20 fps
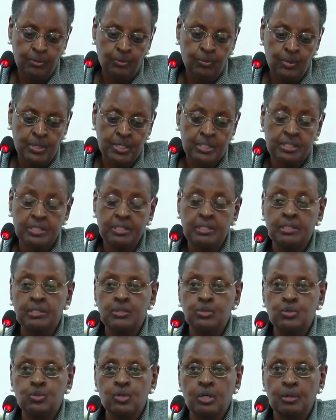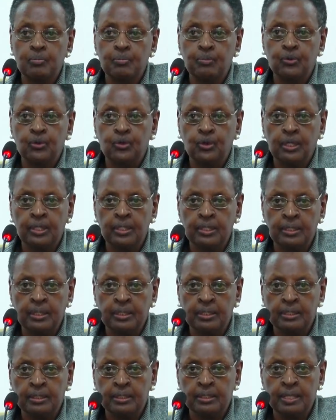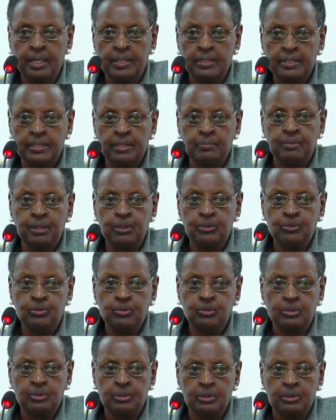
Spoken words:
was in Tungamo and I learned about